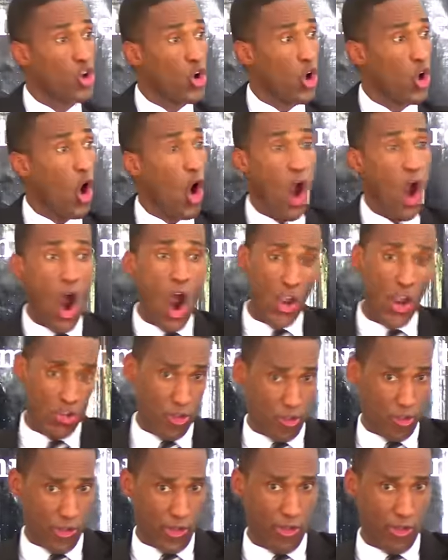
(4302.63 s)
to
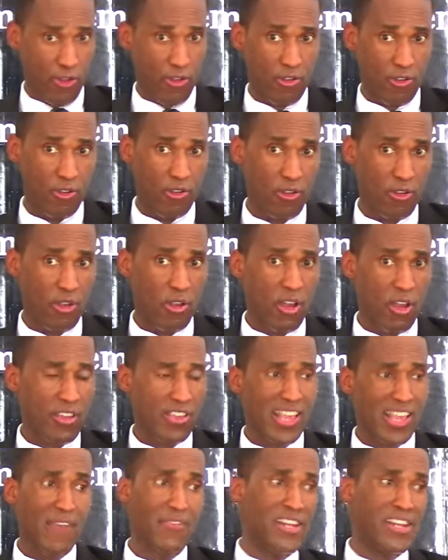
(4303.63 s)
coerce
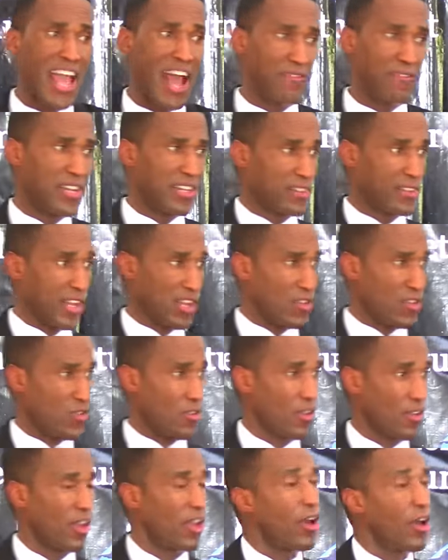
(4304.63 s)
Seventh-day
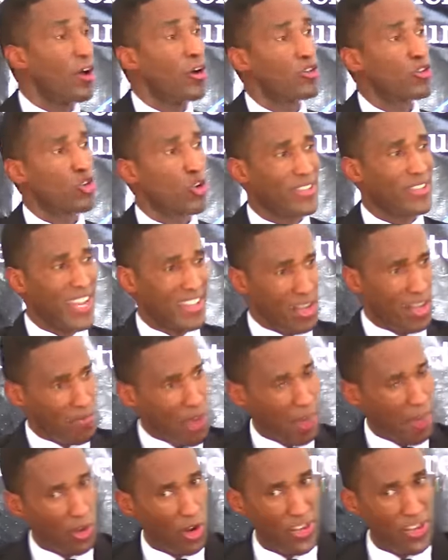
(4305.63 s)
Adventists to take
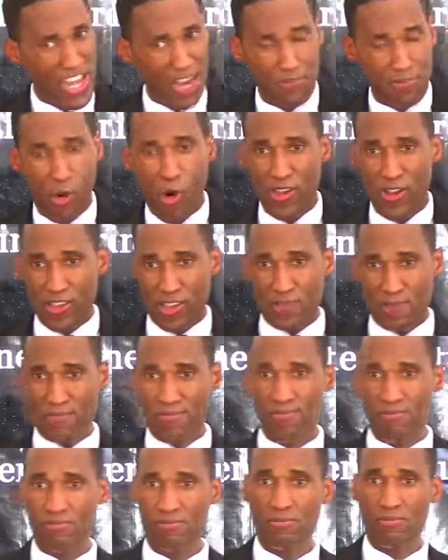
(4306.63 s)
the Babylonian
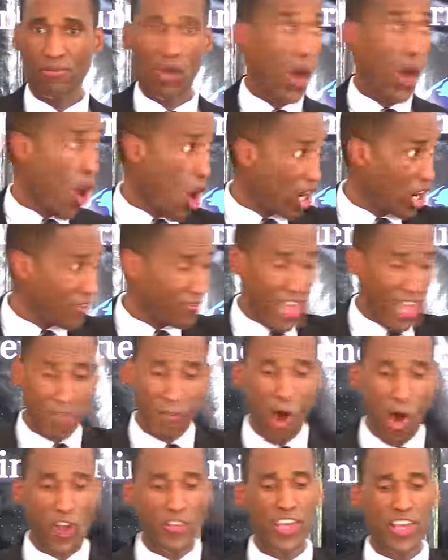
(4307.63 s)
poison. All of
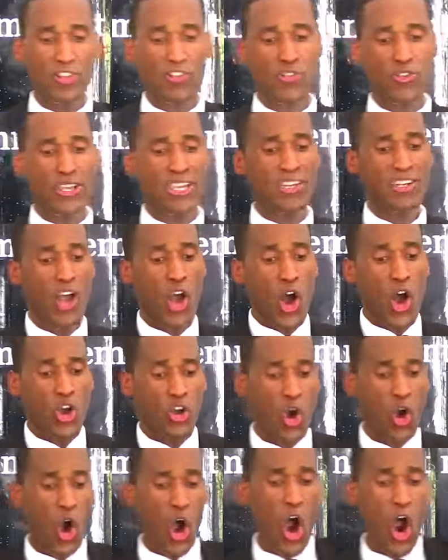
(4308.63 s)
them on the screen
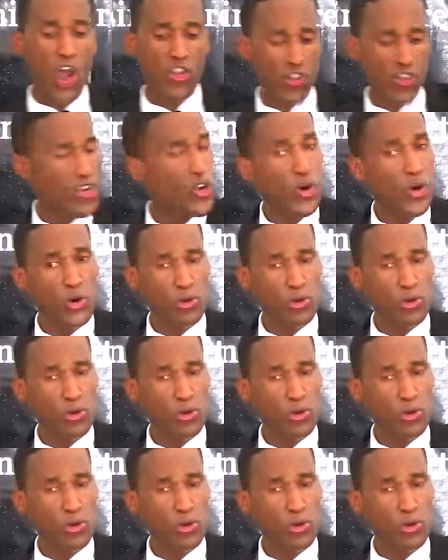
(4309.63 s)
coerce